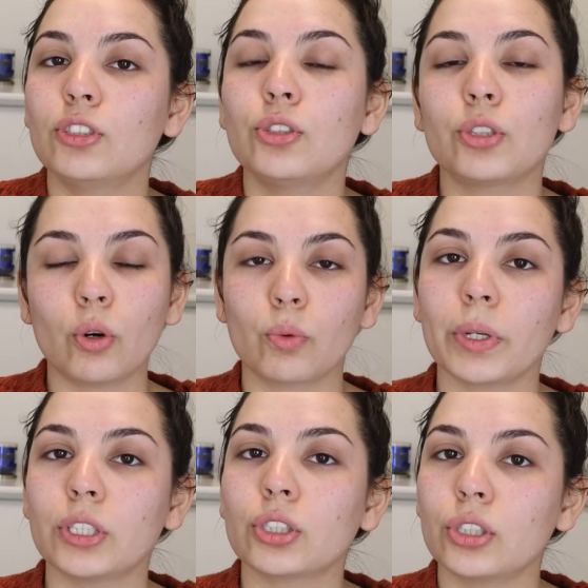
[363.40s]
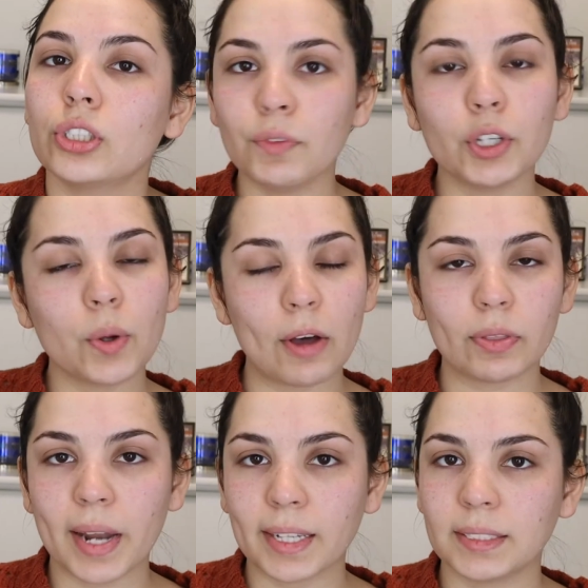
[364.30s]
do your own research. If you go out the
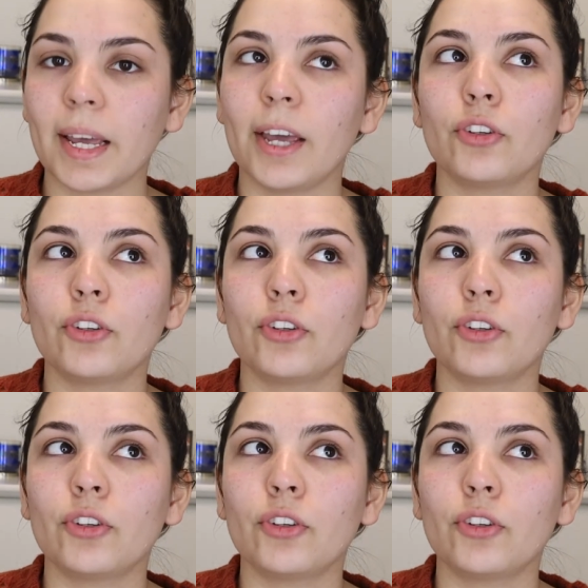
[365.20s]
next day,